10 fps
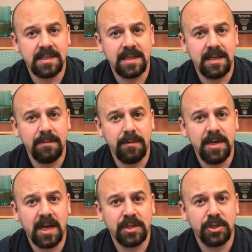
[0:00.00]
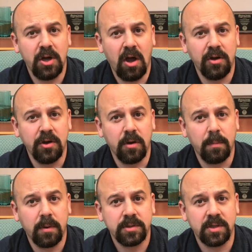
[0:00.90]
a reduction on your
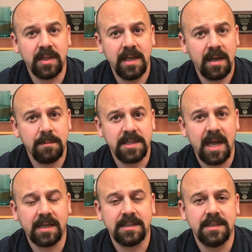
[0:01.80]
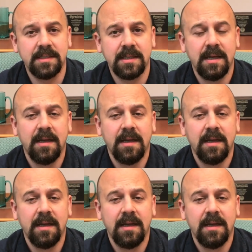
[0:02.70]
personal income taxes.